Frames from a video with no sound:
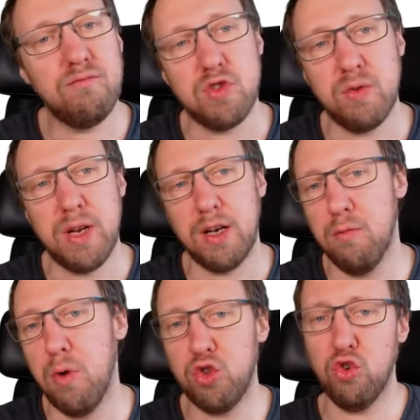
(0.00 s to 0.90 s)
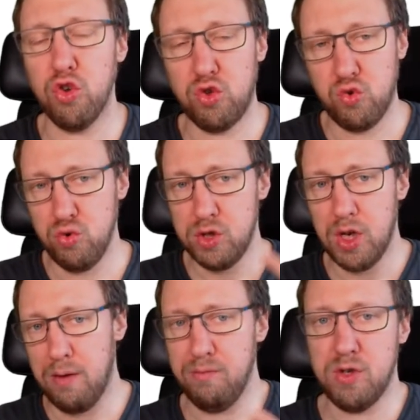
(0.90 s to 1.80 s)
We take the modulo 2
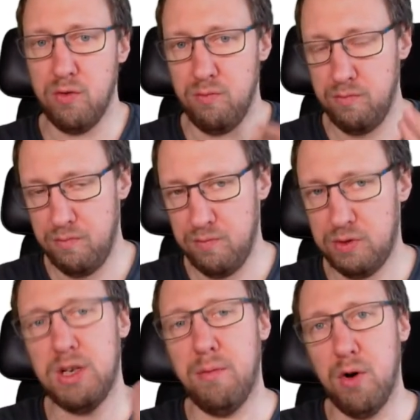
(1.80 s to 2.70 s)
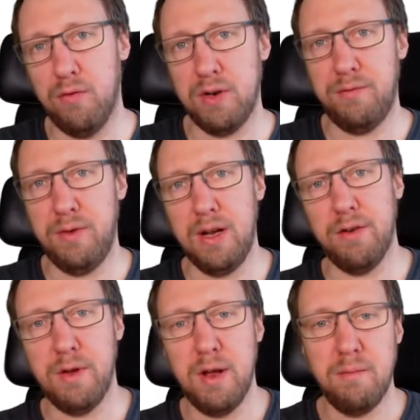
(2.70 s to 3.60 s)
sum, so sum over the field of
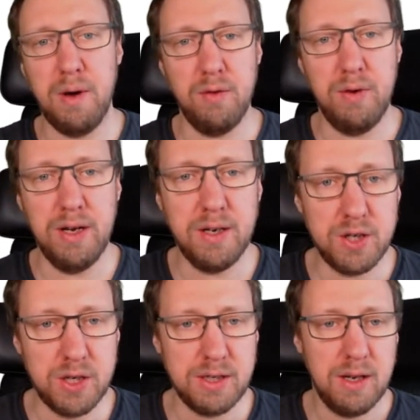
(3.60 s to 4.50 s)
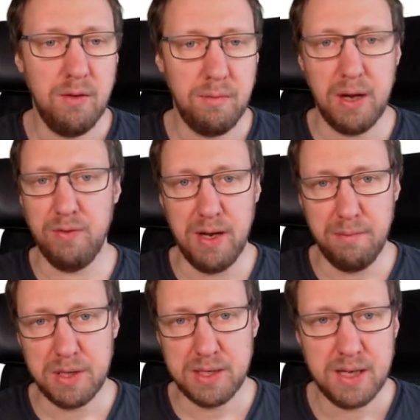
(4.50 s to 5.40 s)
binary integers, binary
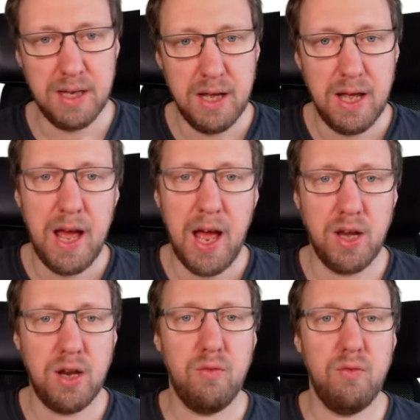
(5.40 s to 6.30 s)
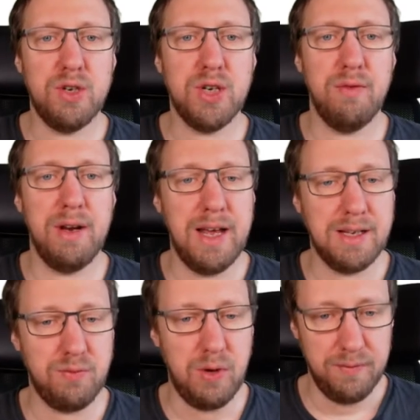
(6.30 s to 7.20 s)
numbers, and we generate
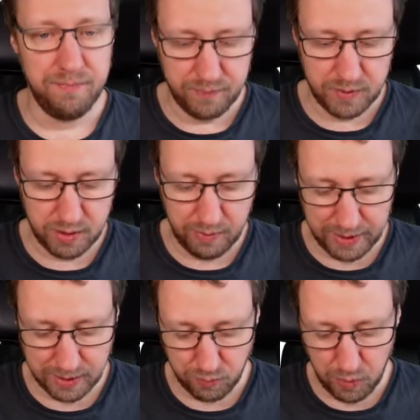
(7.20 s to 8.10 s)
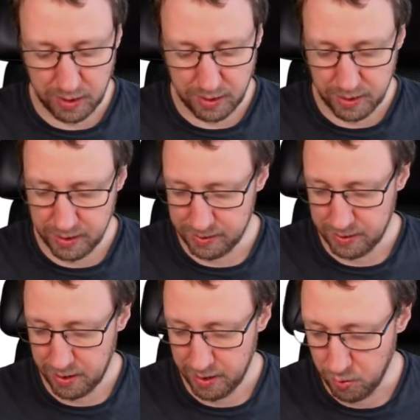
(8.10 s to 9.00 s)
X1. X1 is
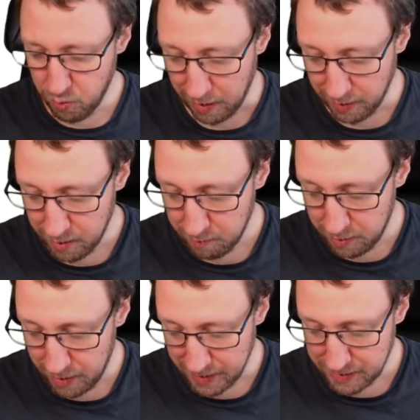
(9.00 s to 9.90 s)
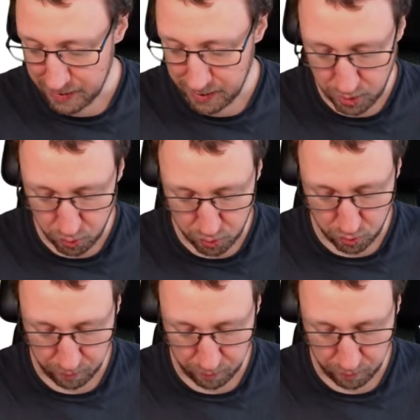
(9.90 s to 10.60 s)
U1 plus U2.